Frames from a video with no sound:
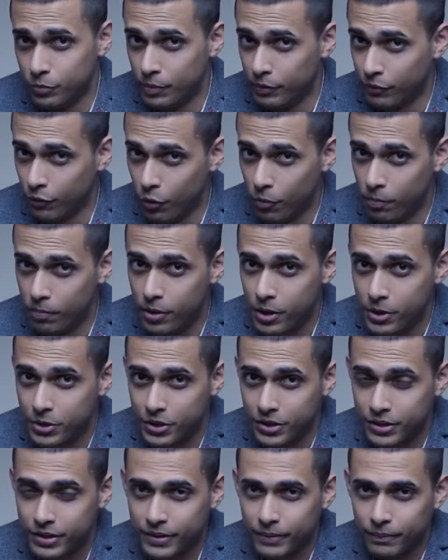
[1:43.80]
before
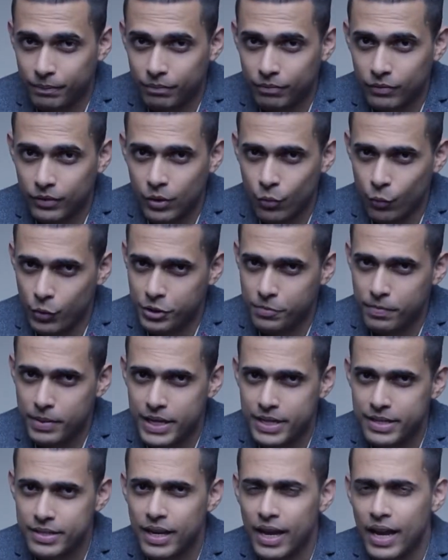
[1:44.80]
purchase, which
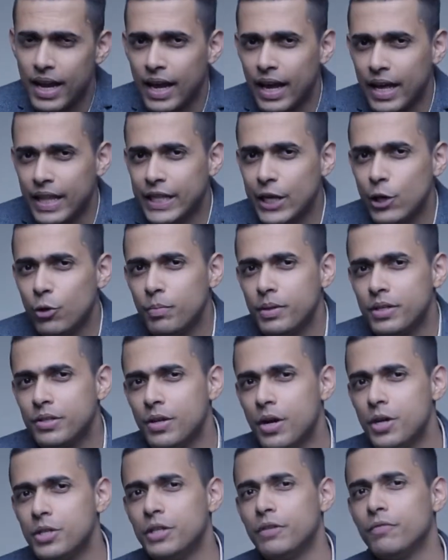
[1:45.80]
means they'll be
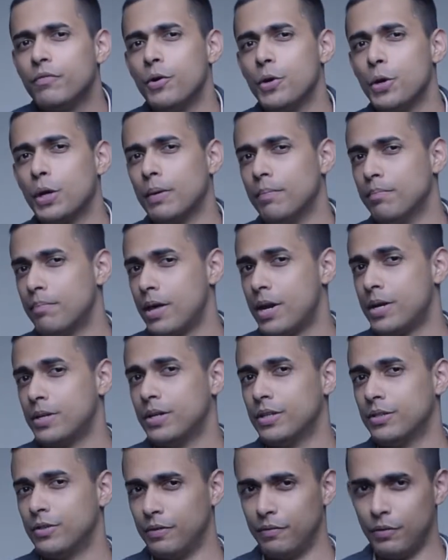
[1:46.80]
searching for your
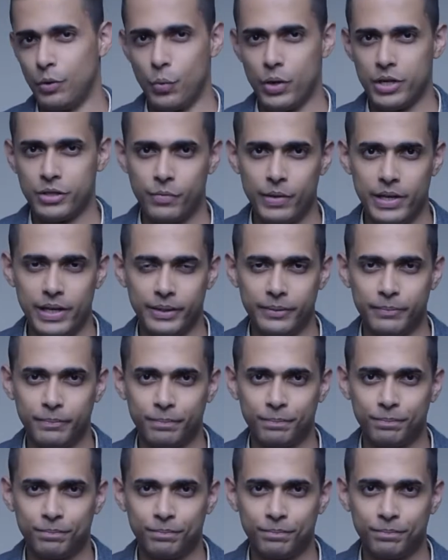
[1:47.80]
competitor's review as well.